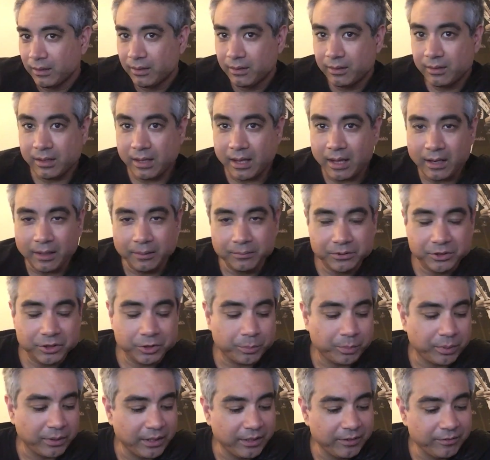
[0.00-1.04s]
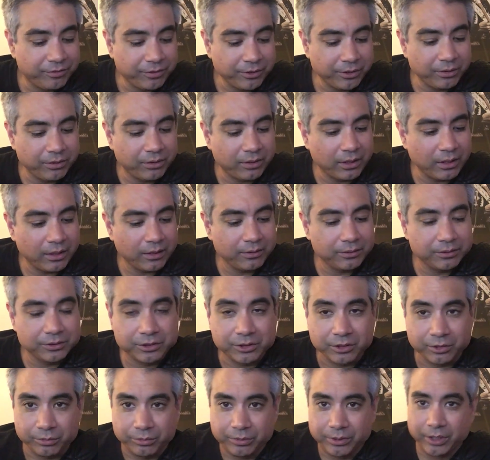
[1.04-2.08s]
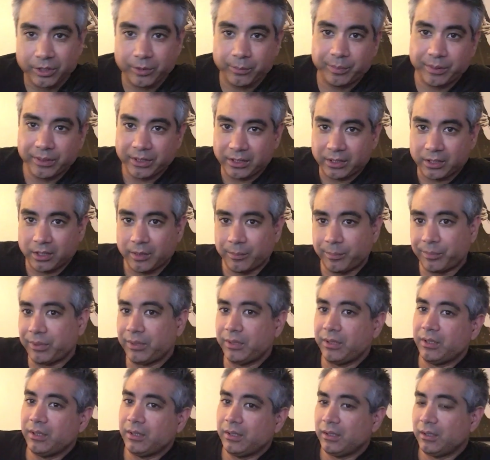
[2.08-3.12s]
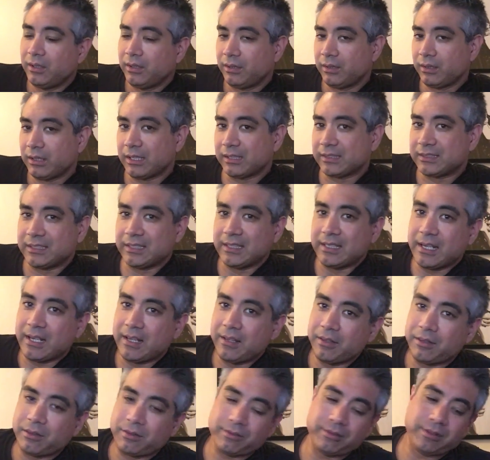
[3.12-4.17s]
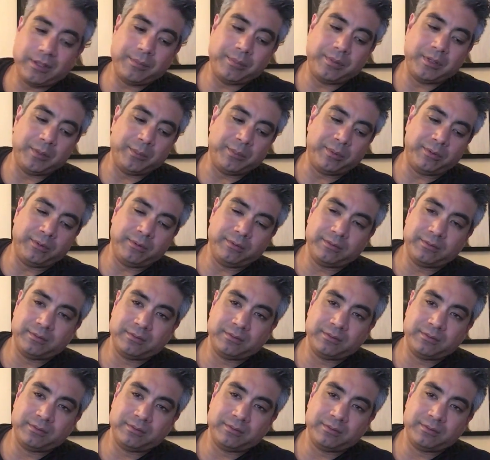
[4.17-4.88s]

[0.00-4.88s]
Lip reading: That I'm just playing for you there is the rear pickup. That's the N3, people.